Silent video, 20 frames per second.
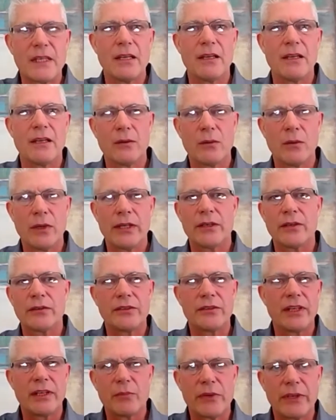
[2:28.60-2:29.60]
Why not
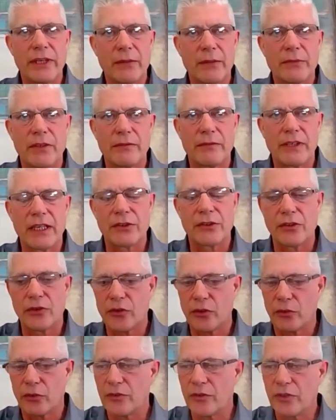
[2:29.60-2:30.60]
take preemptive action? So
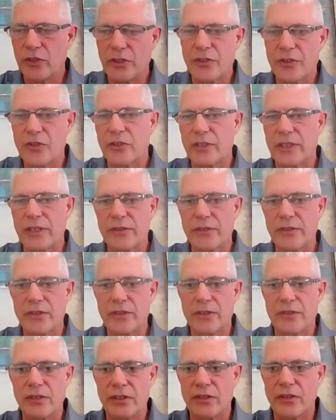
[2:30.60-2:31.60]
the just transition
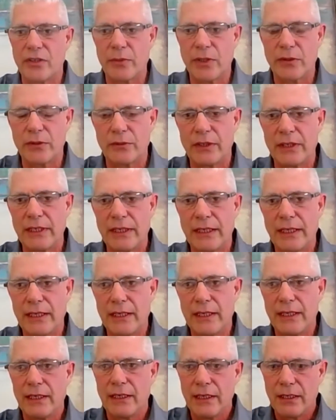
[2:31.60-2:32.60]
is about
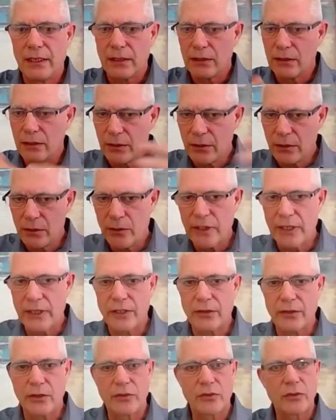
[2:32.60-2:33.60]
looking at
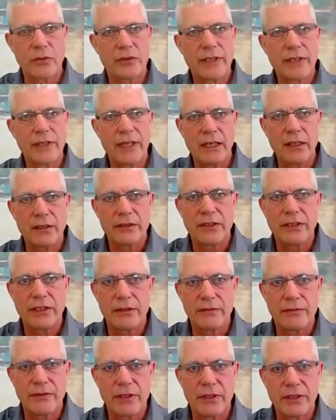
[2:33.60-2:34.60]
the totality of
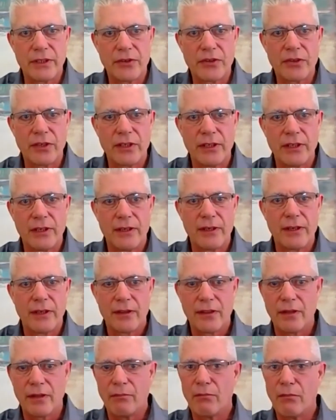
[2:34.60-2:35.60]
this,
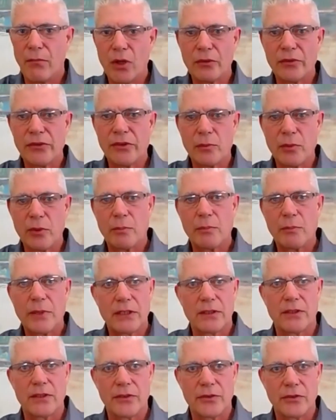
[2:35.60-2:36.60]
multiple
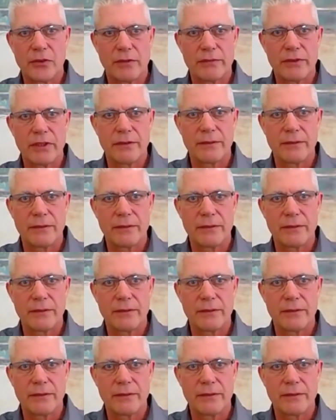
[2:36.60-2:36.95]
pillars of it,